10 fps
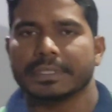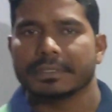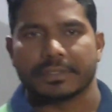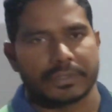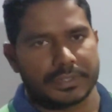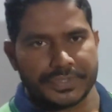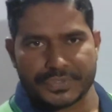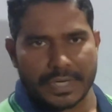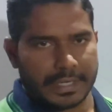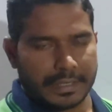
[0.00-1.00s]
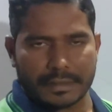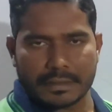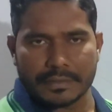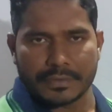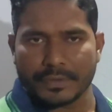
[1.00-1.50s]
the strike angle.
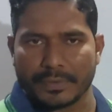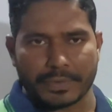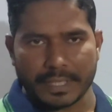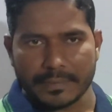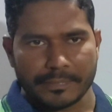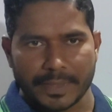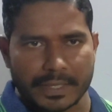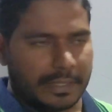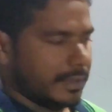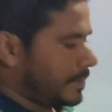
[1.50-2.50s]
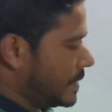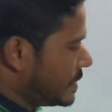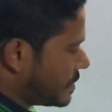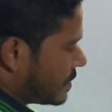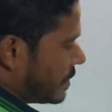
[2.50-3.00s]
Okay,
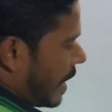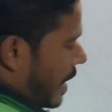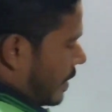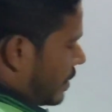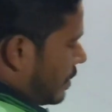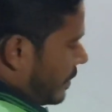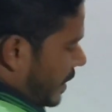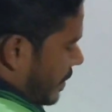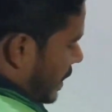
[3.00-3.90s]
means the angle made